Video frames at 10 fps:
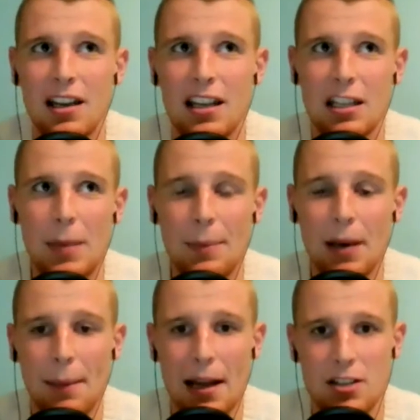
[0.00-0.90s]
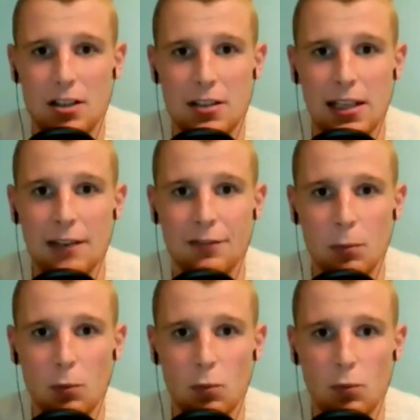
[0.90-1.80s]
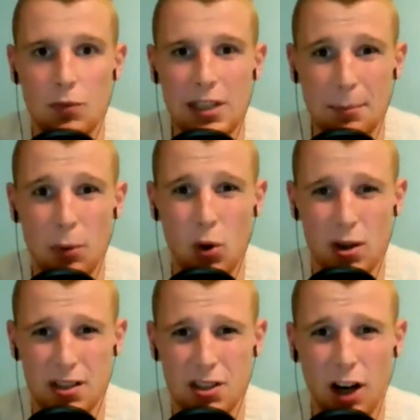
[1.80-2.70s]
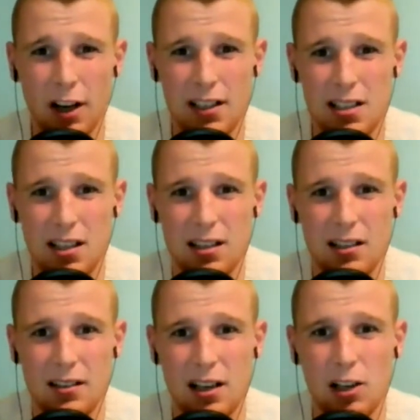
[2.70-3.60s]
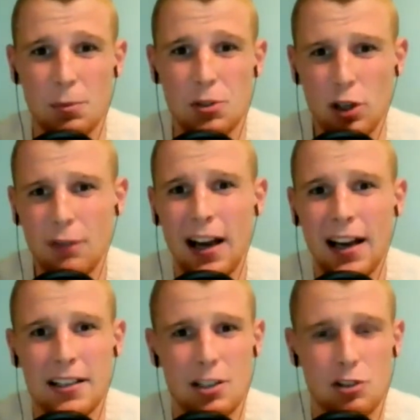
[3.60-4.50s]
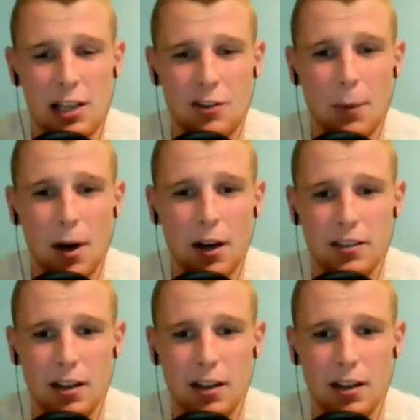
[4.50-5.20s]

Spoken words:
the people at Manchester City from the important targets that their club should have had in the transfer market.